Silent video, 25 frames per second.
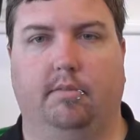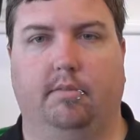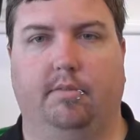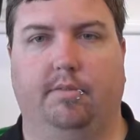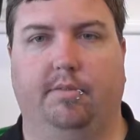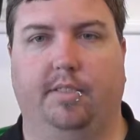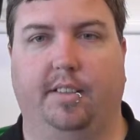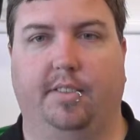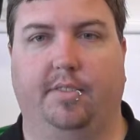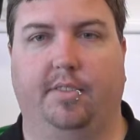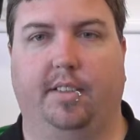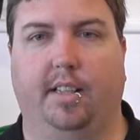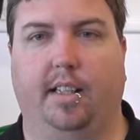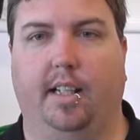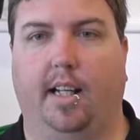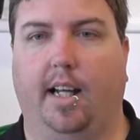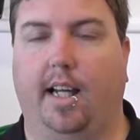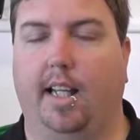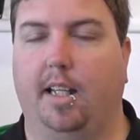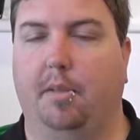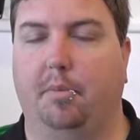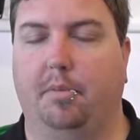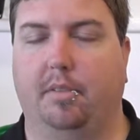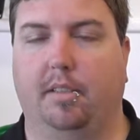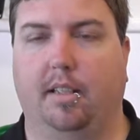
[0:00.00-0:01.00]
50 to
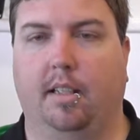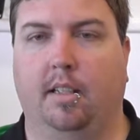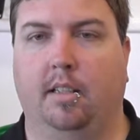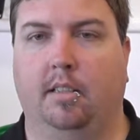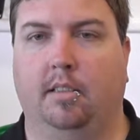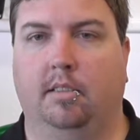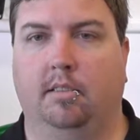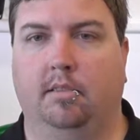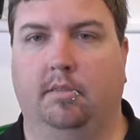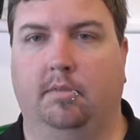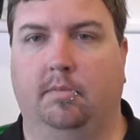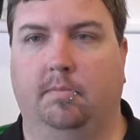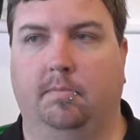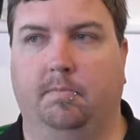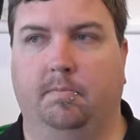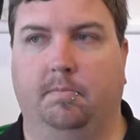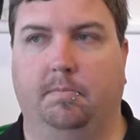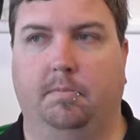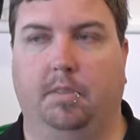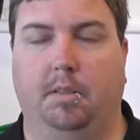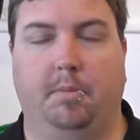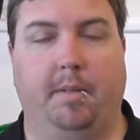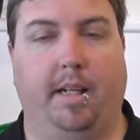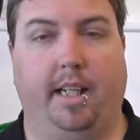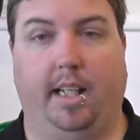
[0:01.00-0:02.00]
80%,
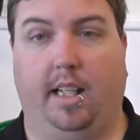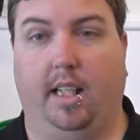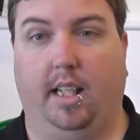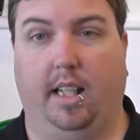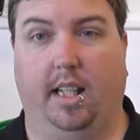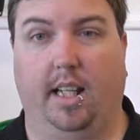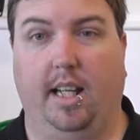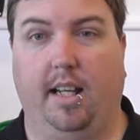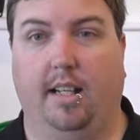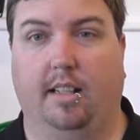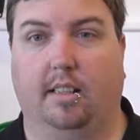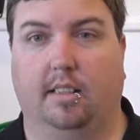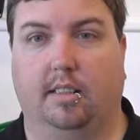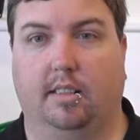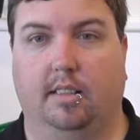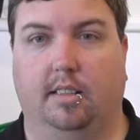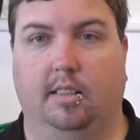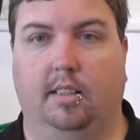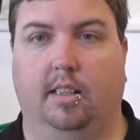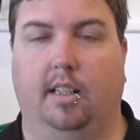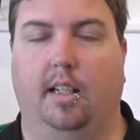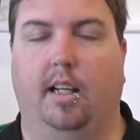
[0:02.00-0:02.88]
you may get less.